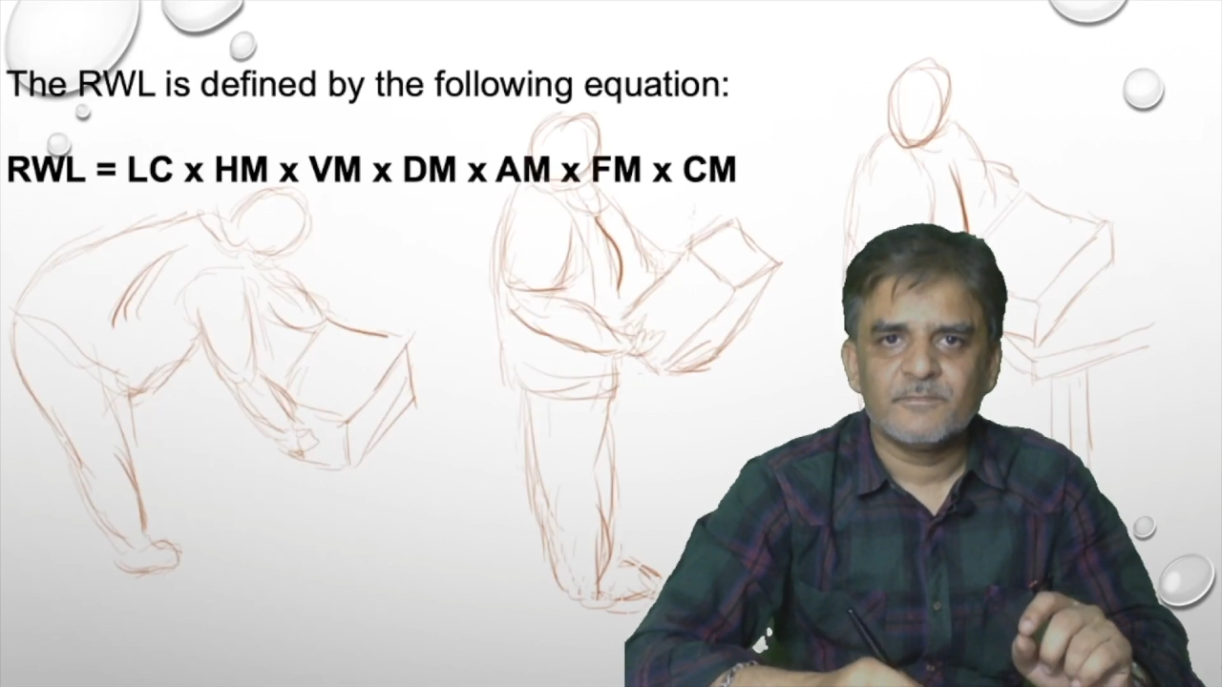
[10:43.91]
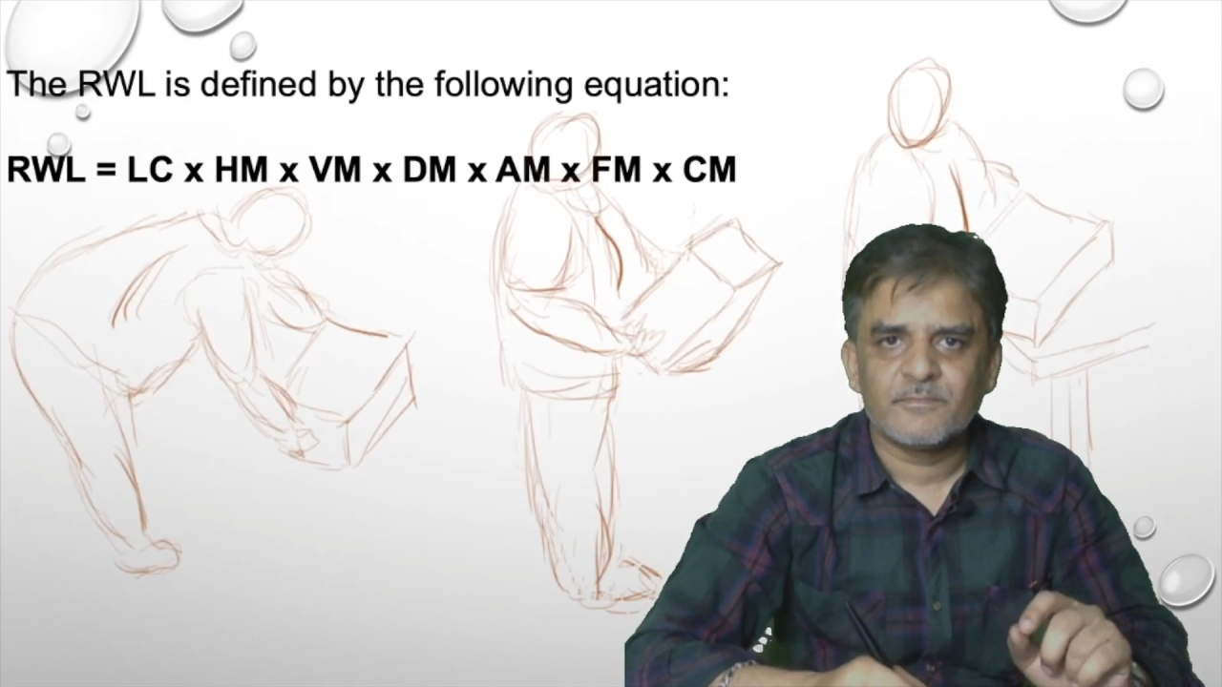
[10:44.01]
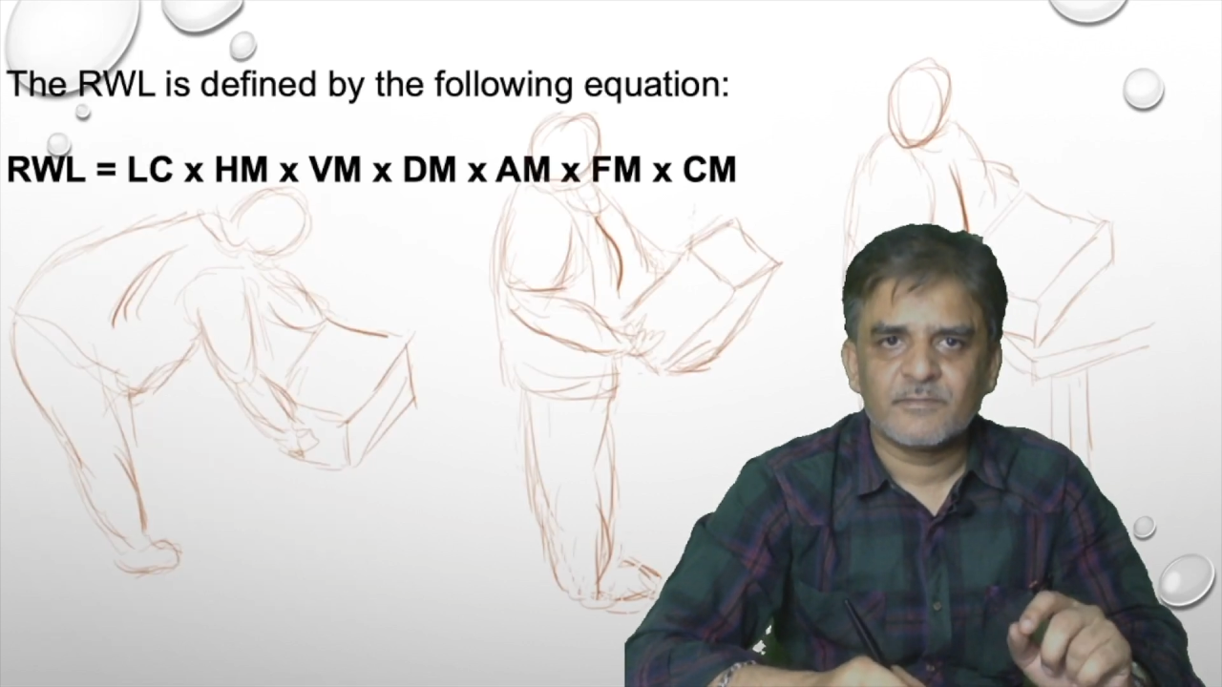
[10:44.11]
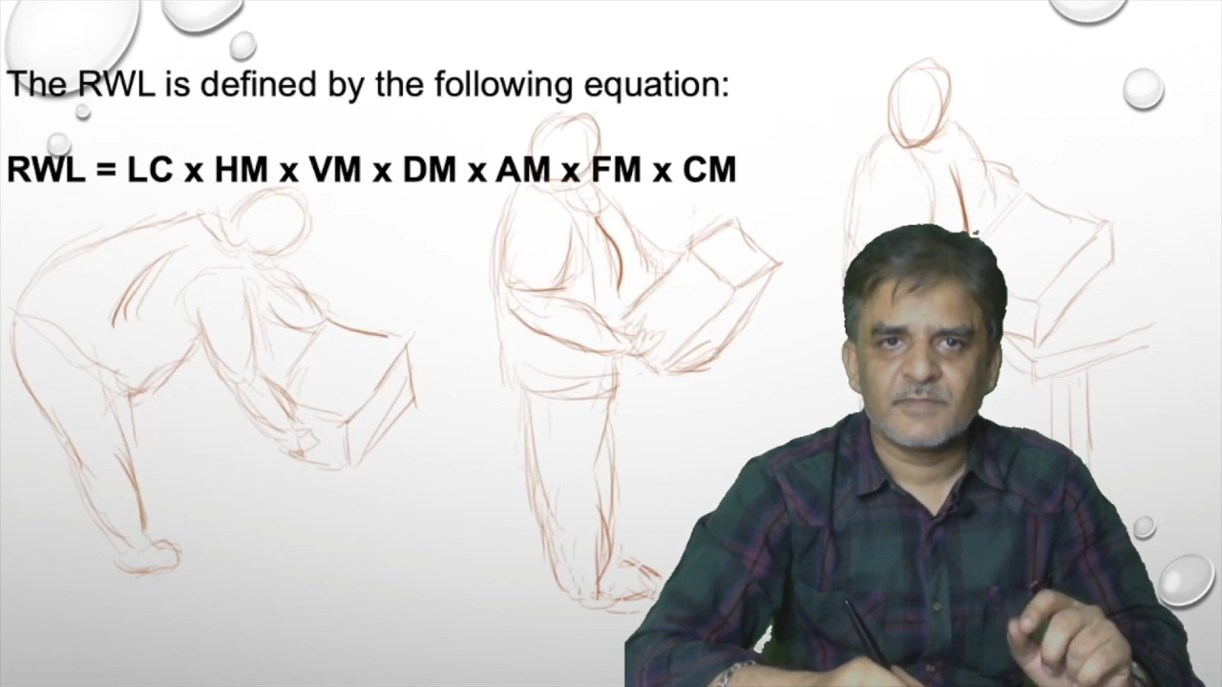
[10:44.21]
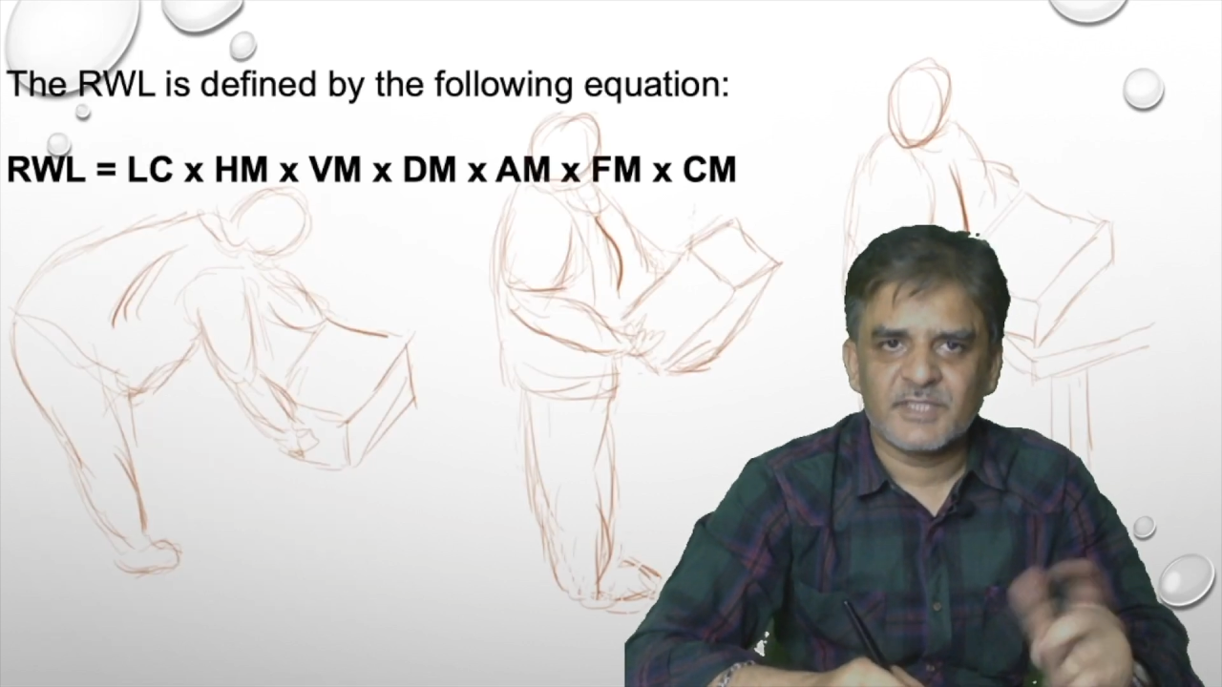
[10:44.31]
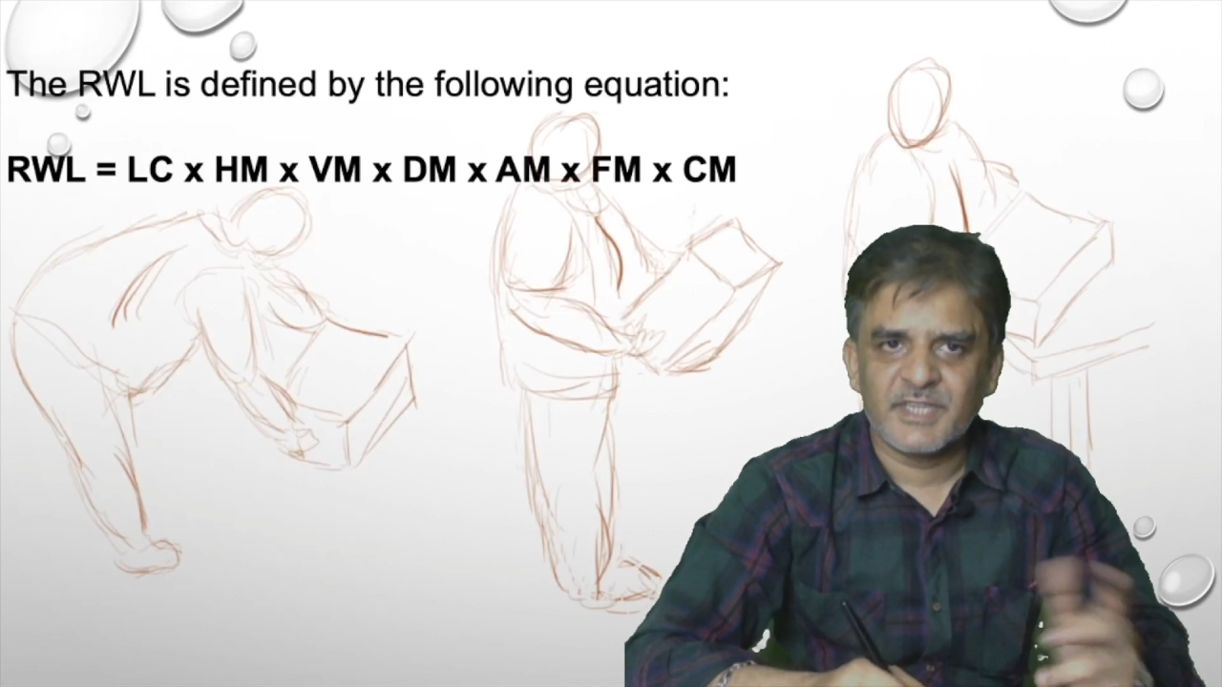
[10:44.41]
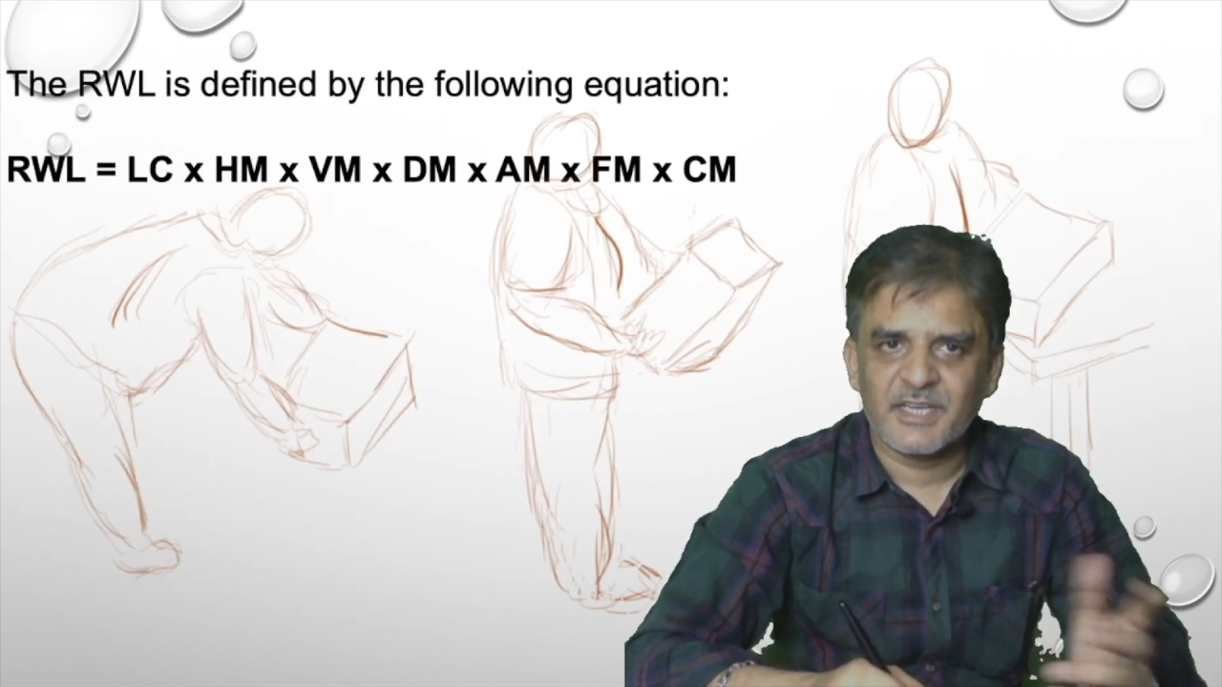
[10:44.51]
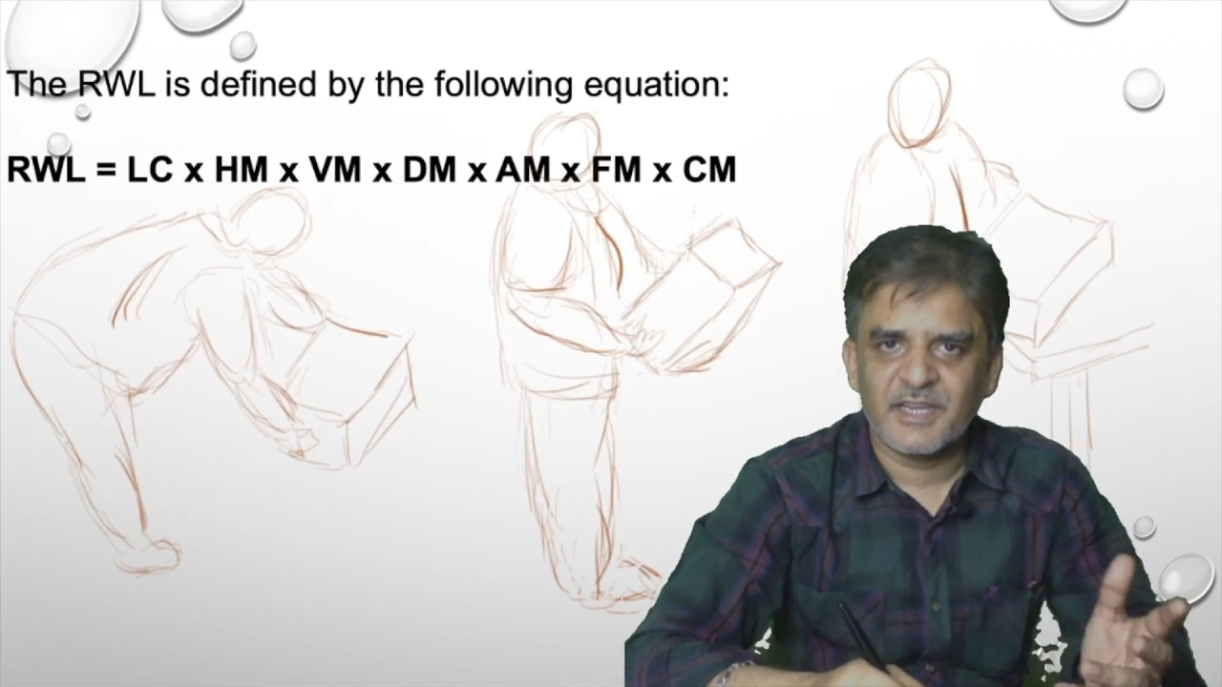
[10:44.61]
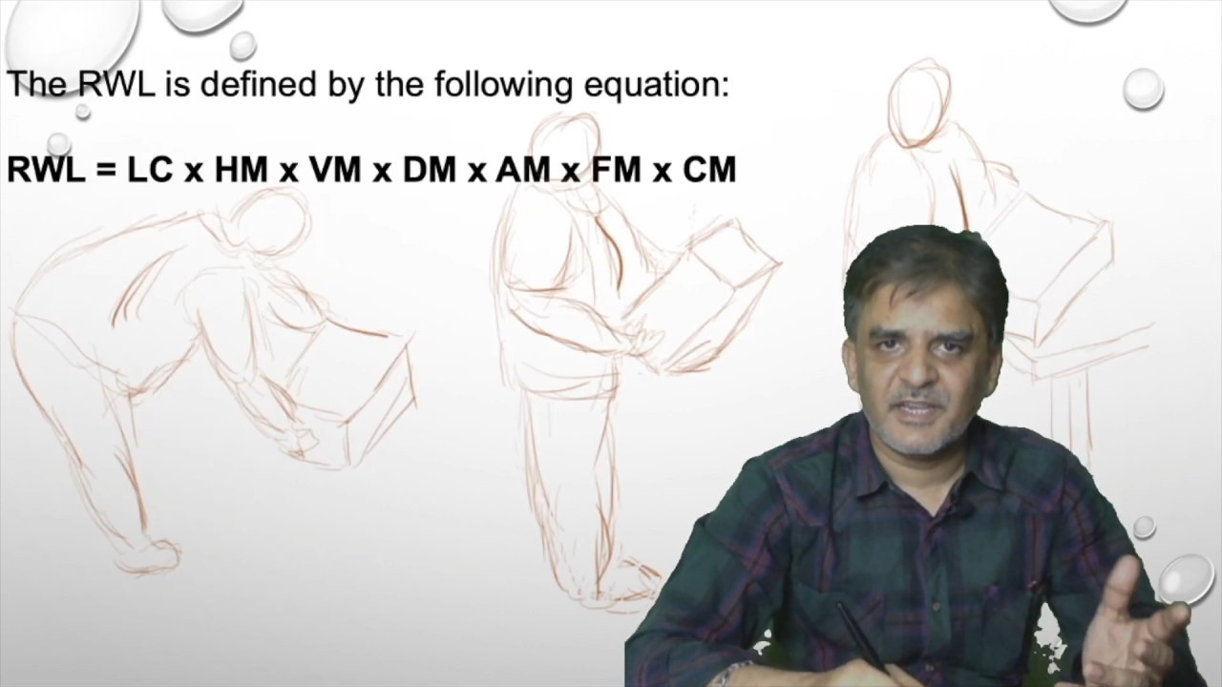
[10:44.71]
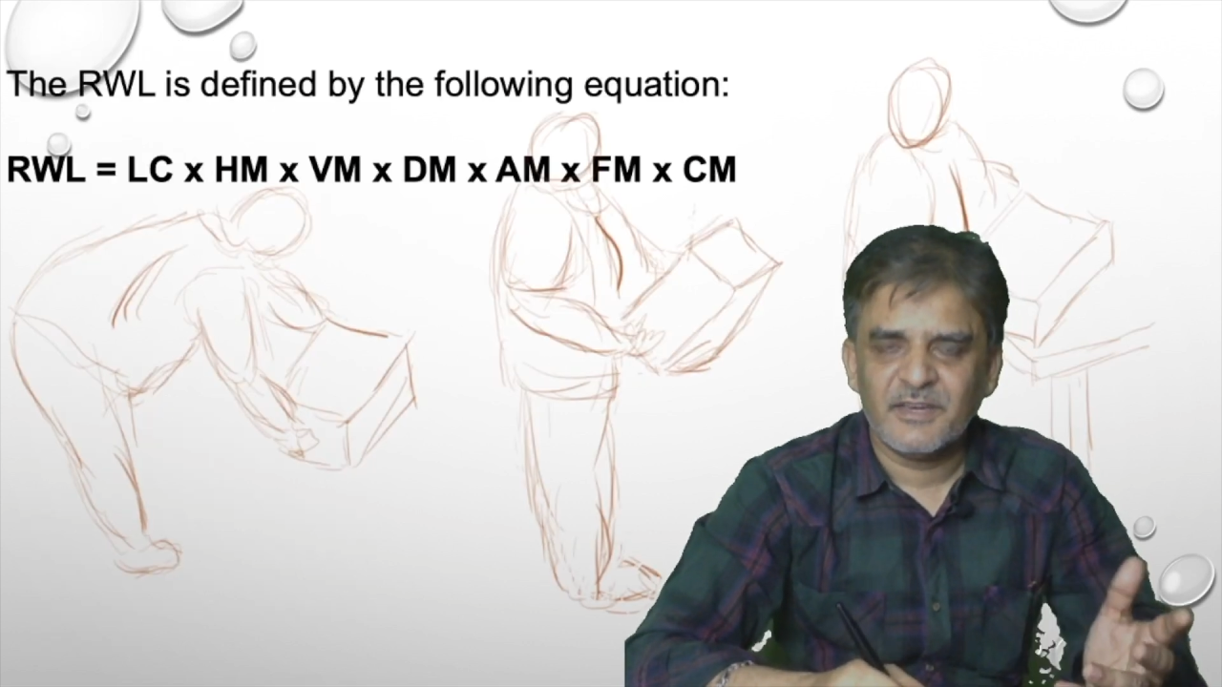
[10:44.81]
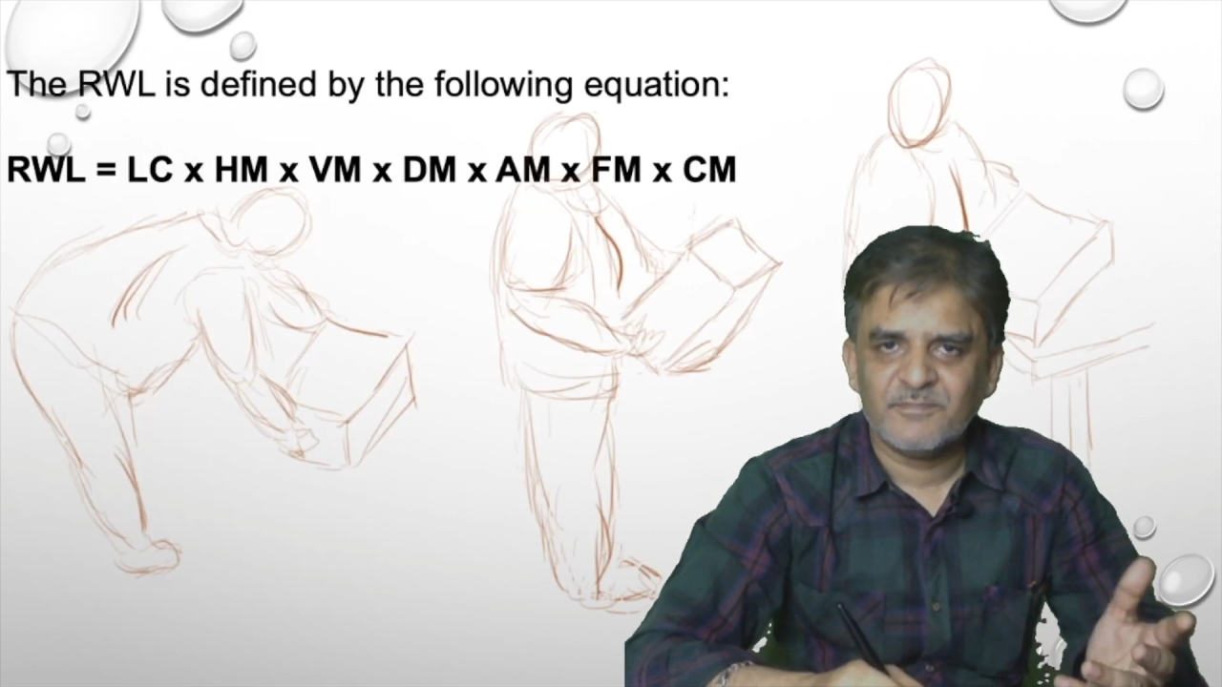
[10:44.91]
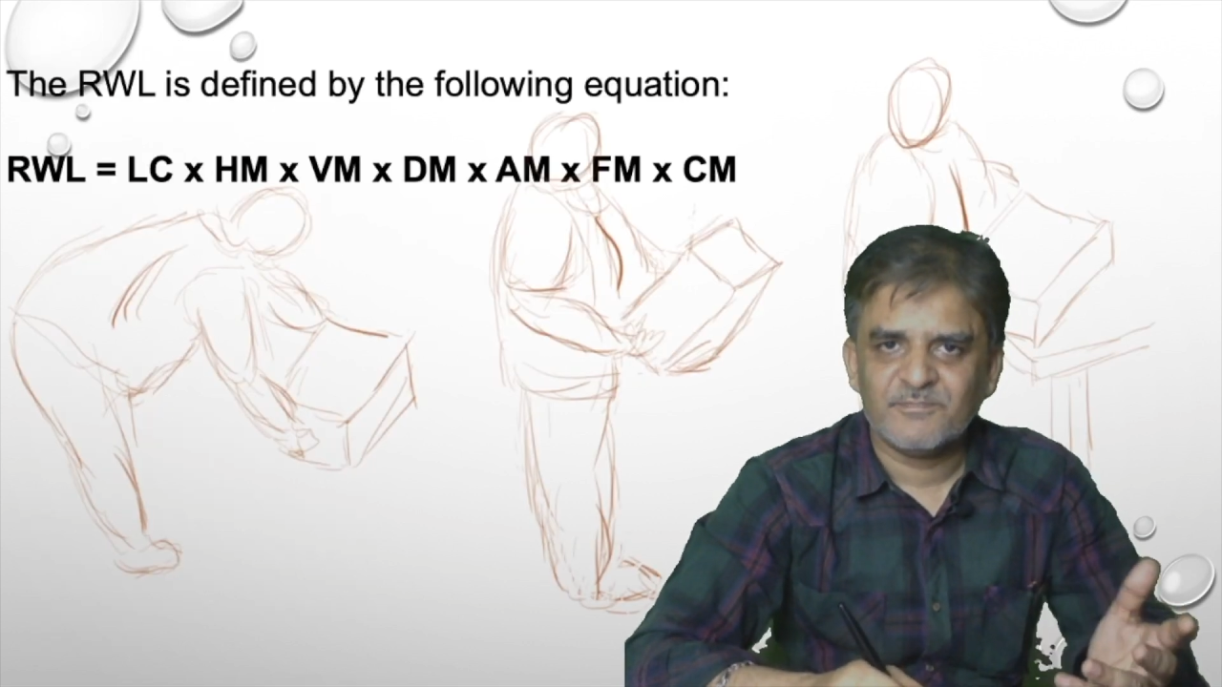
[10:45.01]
See again,